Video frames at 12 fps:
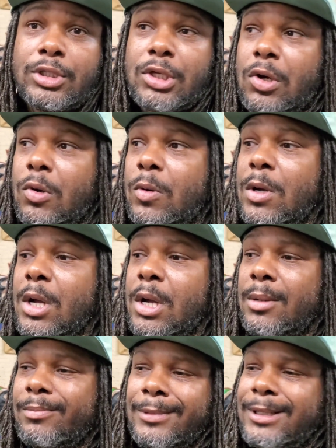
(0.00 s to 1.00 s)
So
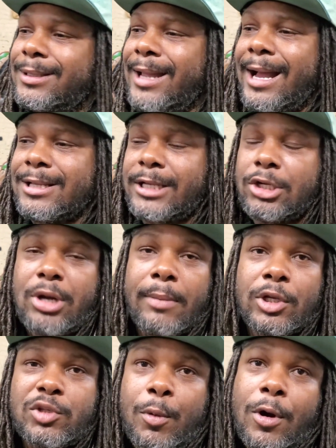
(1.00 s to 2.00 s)
guys get
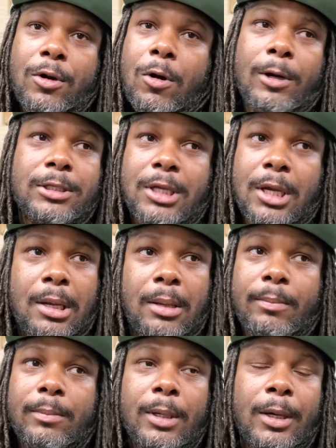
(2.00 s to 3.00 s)
dropped in sparring all the
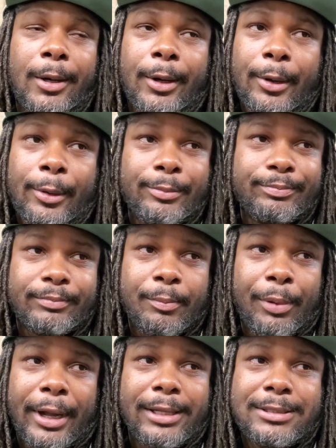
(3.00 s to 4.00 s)
time. Um,
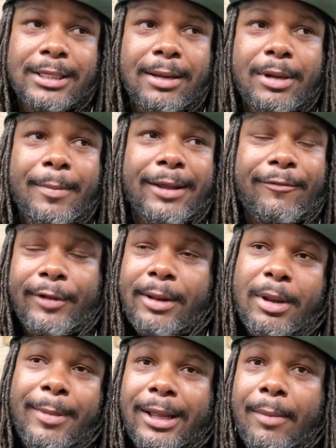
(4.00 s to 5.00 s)
but to them to make for
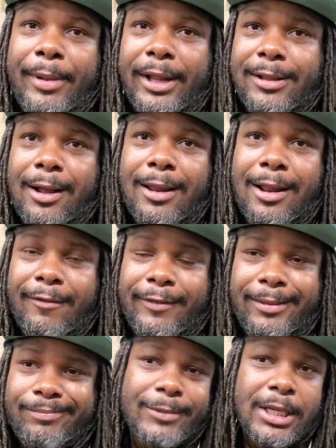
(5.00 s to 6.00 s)
them to make a big dollar out of
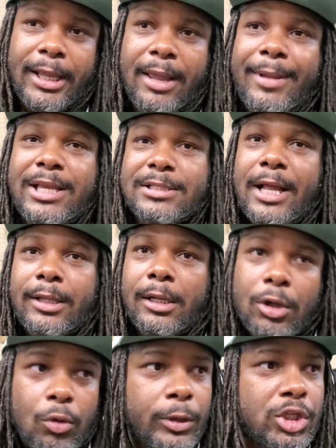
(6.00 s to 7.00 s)
it, it means nothing.
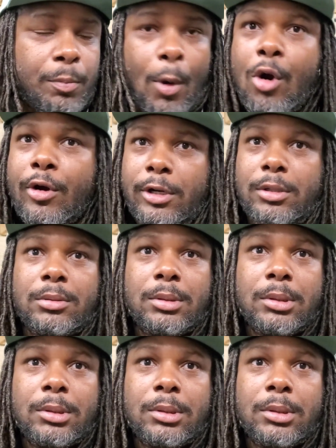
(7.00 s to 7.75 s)
Look who he's sparring.